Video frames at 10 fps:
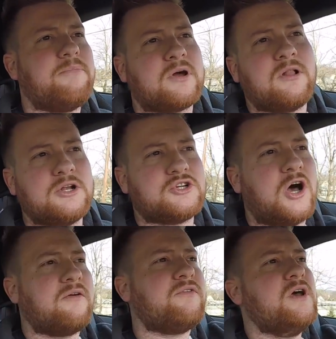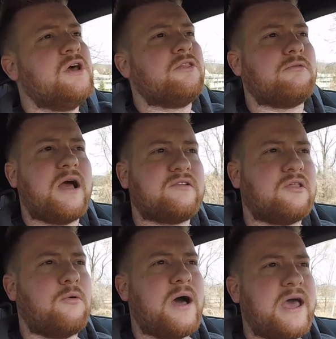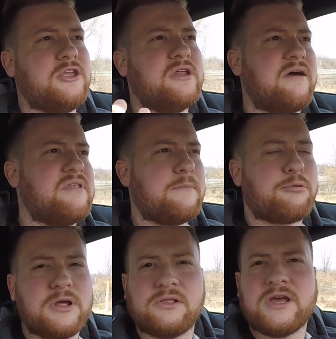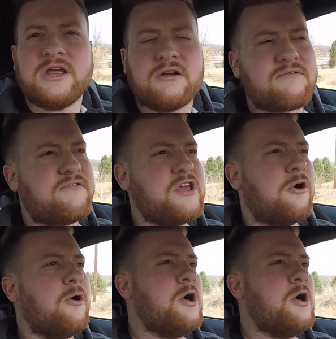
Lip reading: the clutch off the rest of the way, and you'd have that pretty linear feel.